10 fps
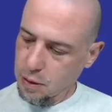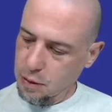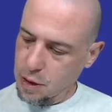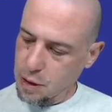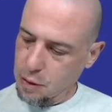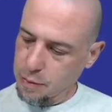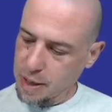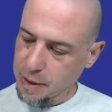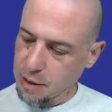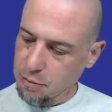so
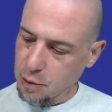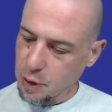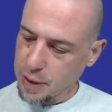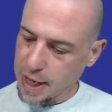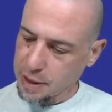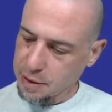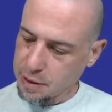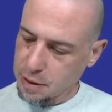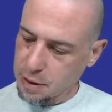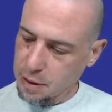maybe roll dice.